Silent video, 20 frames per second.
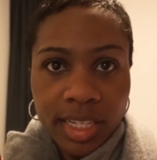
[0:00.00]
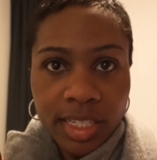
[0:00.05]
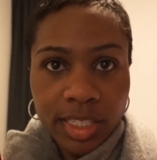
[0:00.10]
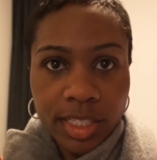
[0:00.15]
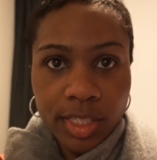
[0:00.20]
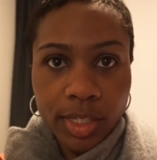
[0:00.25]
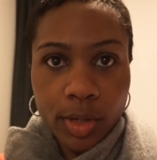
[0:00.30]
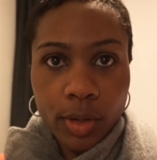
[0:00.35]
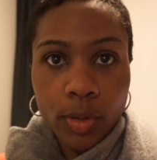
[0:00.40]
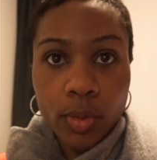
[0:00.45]

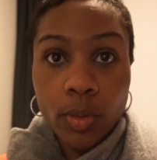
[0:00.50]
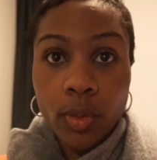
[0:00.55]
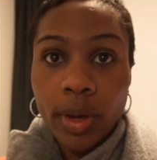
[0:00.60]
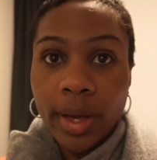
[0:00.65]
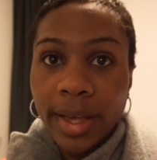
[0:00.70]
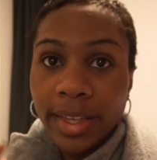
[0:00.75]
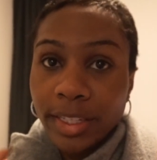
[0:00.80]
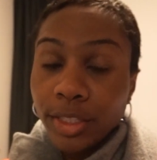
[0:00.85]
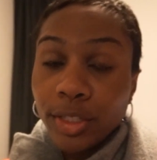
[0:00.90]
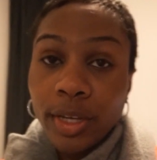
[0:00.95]
So
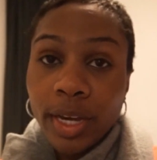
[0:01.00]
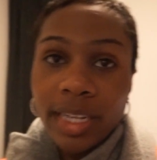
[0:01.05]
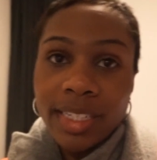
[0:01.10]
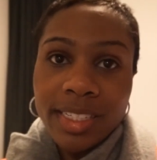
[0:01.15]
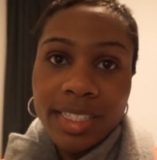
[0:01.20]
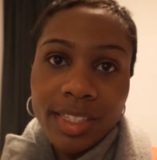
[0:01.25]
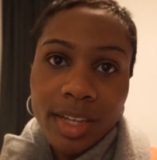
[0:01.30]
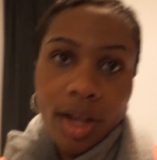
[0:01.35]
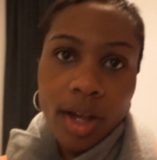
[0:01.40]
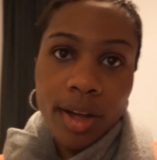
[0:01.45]
as you guys
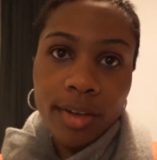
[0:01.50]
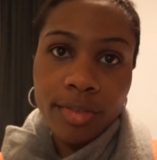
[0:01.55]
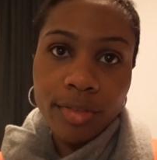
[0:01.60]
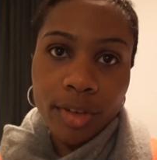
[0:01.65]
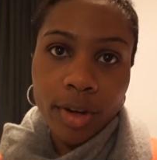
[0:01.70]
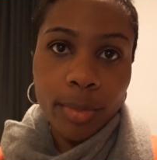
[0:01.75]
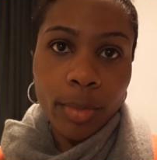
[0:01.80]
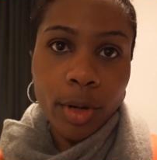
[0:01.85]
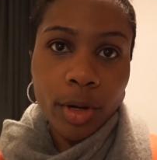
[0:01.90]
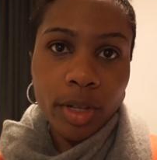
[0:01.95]
saw
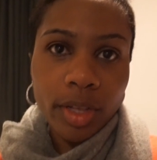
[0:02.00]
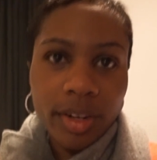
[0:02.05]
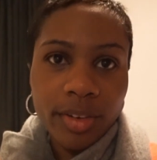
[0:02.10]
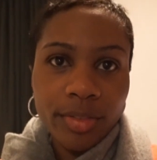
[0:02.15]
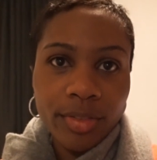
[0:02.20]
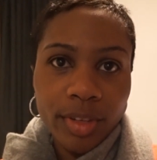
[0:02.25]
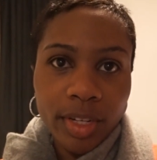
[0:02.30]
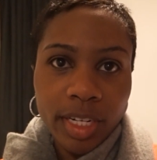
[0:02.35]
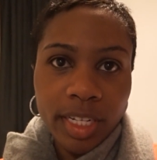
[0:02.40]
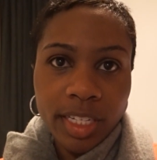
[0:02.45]
from earlier
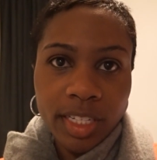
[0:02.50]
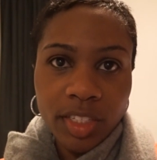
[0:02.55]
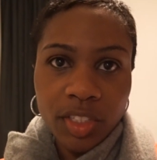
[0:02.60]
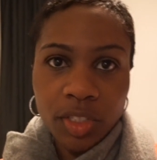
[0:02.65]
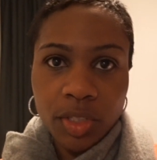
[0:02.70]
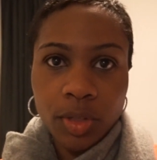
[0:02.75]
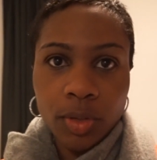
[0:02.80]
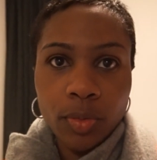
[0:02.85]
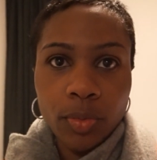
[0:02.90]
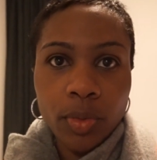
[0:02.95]

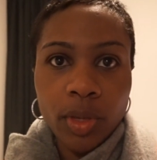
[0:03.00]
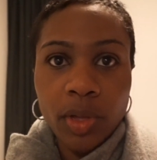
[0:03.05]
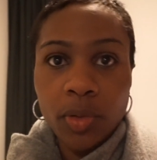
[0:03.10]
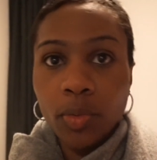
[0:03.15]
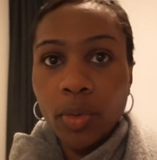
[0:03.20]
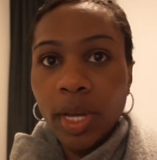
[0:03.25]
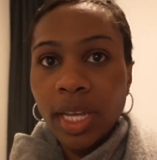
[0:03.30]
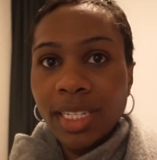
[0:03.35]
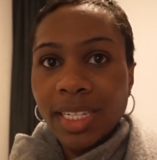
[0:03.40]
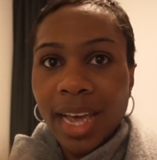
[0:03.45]
footage, we
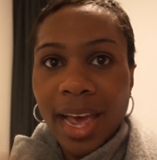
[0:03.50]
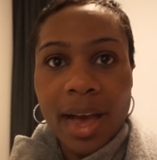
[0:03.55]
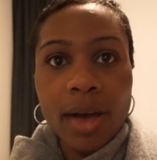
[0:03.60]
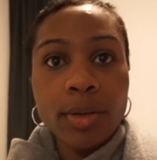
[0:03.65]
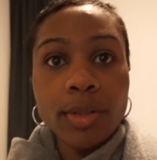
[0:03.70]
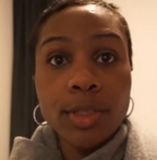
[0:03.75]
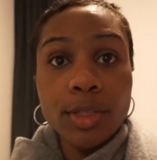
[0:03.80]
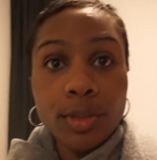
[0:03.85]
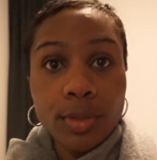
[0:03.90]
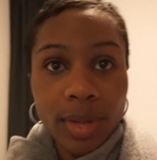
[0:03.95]
went
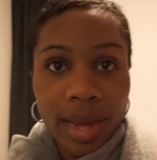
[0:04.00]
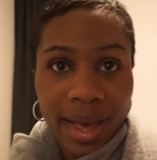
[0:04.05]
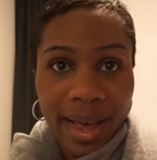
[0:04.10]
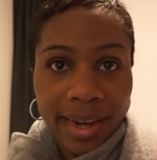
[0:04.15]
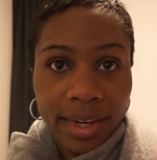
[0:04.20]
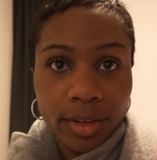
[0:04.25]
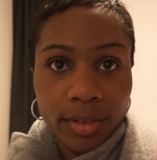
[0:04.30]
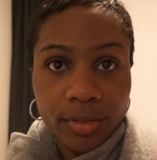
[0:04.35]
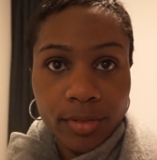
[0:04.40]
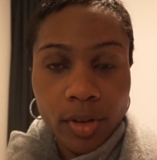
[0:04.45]
out to
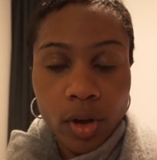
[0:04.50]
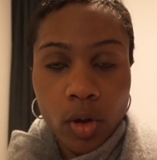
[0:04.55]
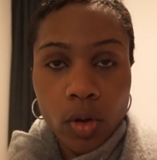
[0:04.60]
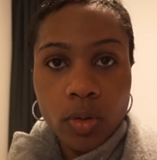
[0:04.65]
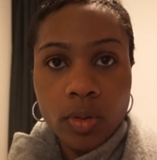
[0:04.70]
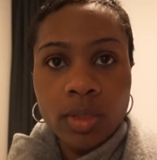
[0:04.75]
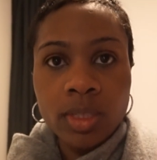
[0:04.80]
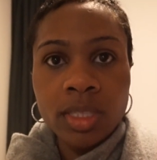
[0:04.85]
Niagara Falls.